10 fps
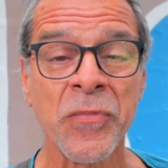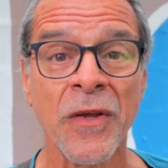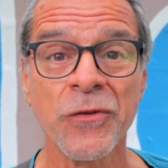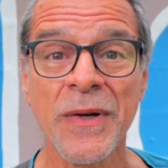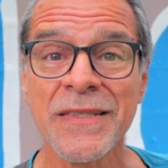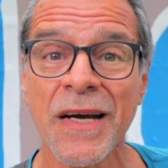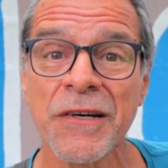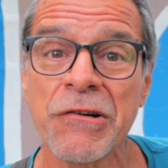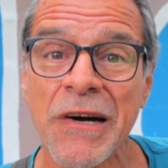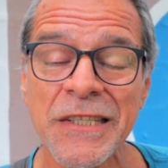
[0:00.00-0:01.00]
So there's a
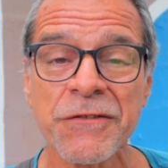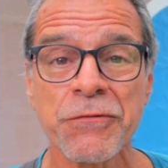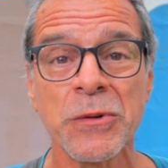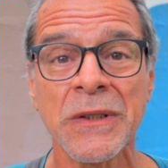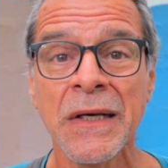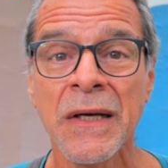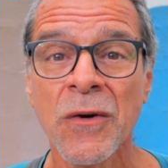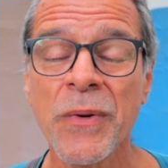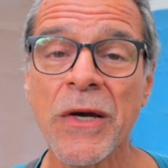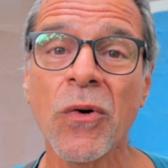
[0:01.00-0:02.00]
grassroots,
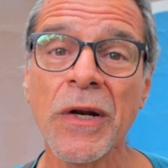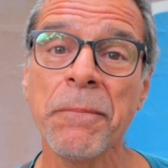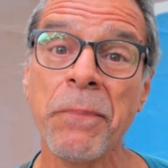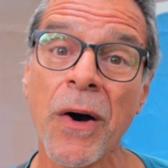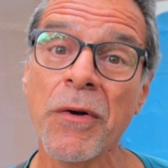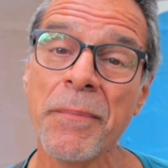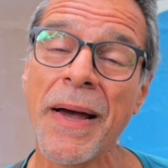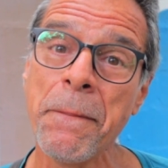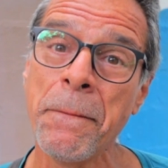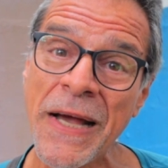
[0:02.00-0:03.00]
we call it powered
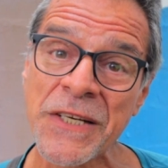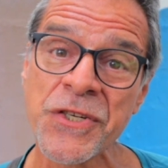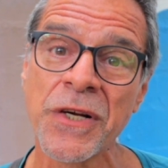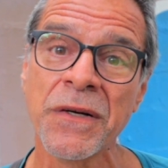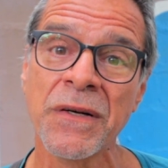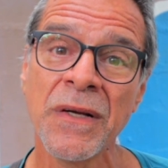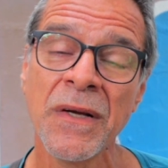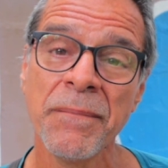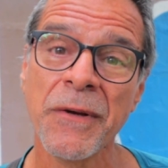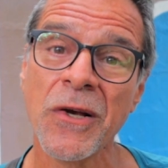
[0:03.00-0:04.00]
by passion,
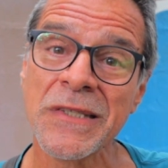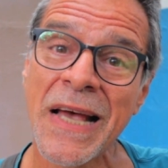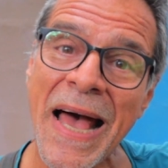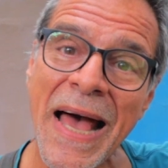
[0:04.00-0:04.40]
because